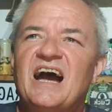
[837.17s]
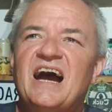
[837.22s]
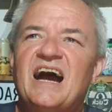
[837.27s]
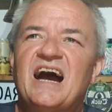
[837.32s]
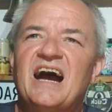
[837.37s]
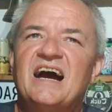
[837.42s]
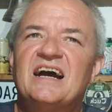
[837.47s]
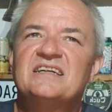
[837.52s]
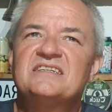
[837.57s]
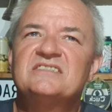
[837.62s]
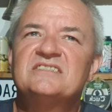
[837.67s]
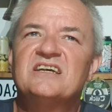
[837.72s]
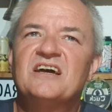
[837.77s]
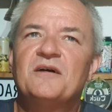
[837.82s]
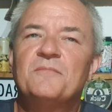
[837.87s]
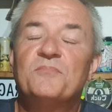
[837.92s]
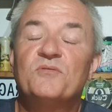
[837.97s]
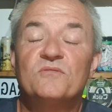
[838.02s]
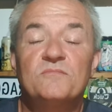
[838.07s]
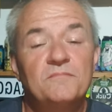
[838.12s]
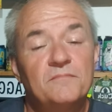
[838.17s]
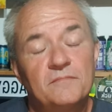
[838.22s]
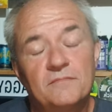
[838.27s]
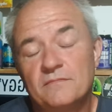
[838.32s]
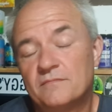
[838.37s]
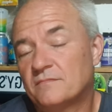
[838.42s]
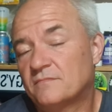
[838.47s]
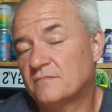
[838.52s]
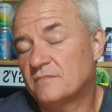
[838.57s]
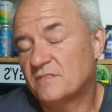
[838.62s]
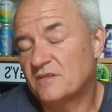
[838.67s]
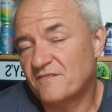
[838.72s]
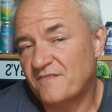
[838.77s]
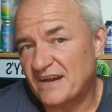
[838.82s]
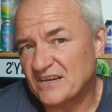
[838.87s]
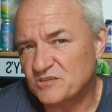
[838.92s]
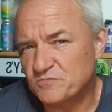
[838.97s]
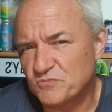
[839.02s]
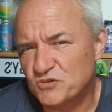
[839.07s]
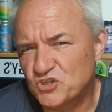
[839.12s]
And uh, but the
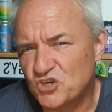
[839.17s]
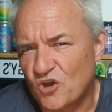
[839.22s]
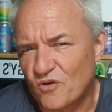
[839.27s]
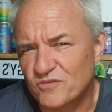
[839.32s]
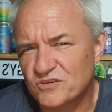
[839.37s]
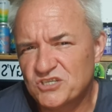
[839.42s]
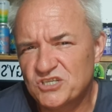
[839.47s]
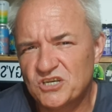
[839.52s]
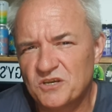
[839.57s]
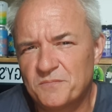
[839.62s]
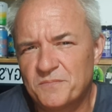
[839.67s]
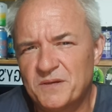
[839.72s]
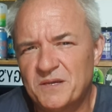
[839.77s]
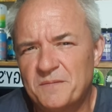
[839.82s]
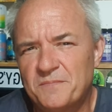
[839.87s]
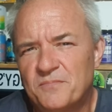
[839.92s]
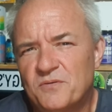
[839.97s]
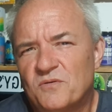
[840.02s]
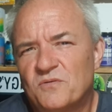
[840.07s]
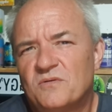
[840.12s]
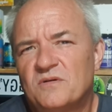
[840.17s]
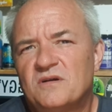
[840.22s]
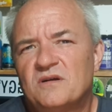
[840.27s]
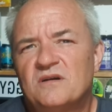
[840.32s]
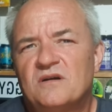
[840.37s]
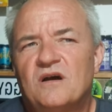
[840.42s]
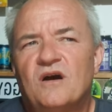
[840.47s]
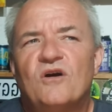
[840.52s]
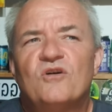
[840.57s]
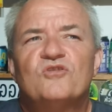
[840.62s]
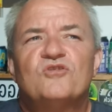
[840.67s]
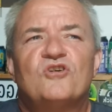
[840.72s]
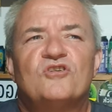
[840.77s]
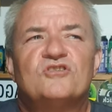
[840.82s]
vast majority of people on